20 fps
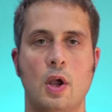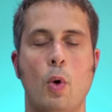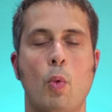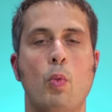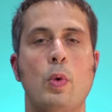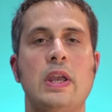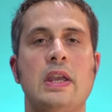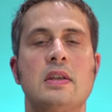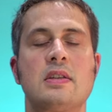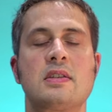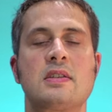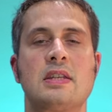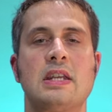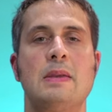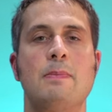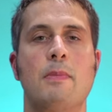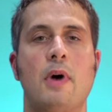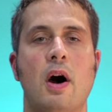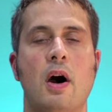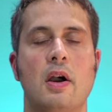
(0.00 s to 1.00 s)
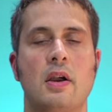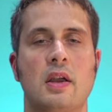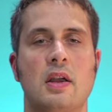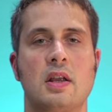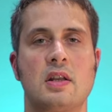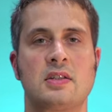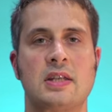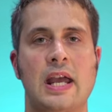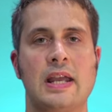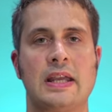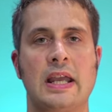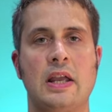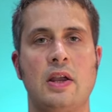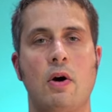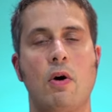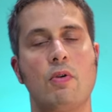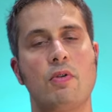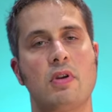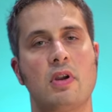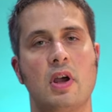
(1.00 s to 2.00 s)
we can see Mark taking
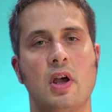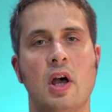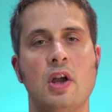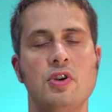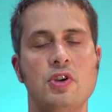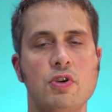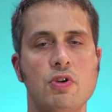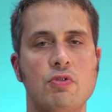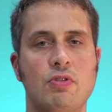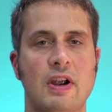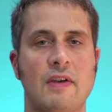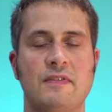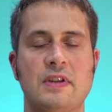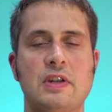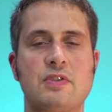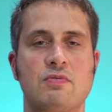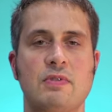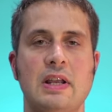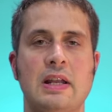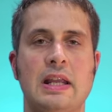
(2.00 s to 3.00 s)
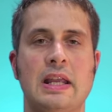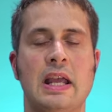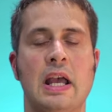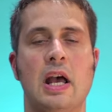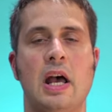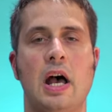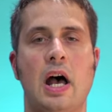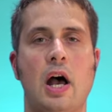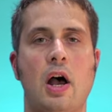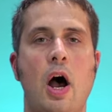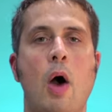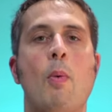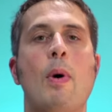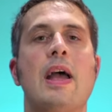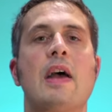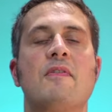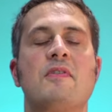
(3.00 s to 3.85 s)
on a new grift. It's really a way